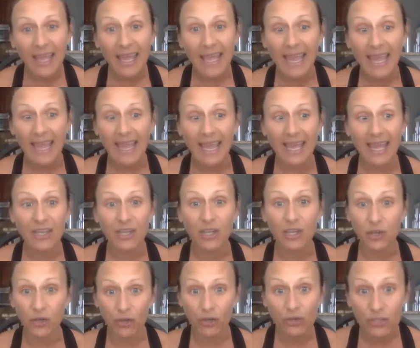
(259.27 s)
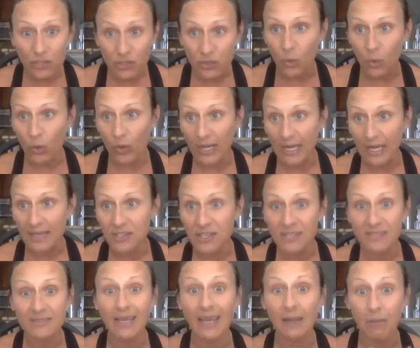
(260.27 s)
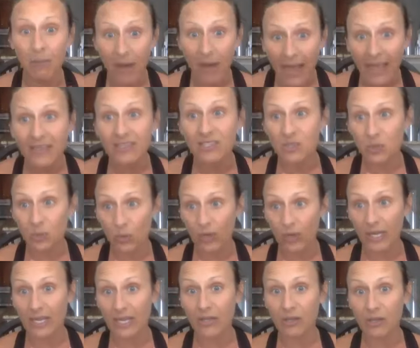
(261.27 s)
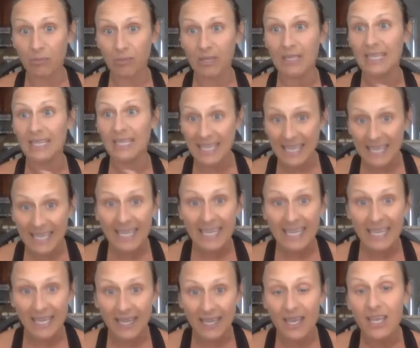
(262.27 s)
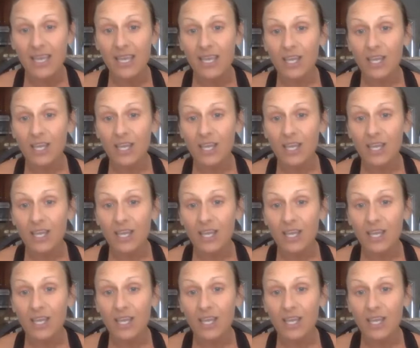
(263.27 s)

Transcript: And your story, just like my story, could be the key